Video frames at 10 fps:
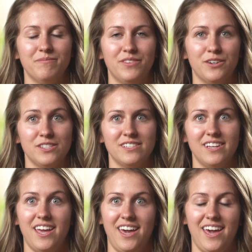
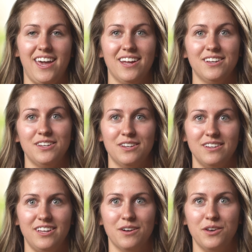there's
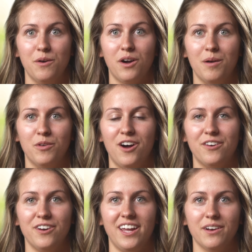no
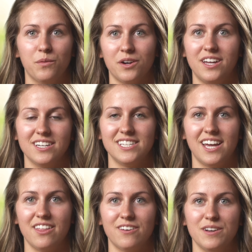camaraderie and working
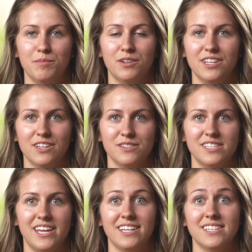together and building those
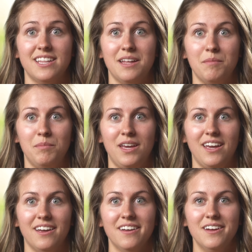things, and then
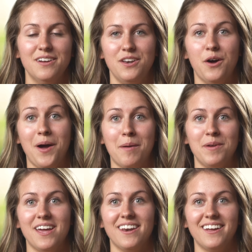B, no
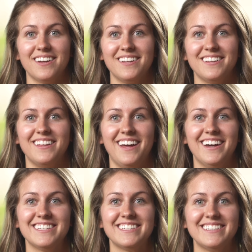happy ending than
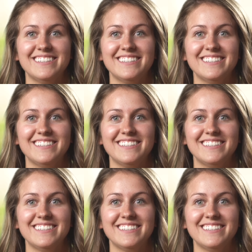that.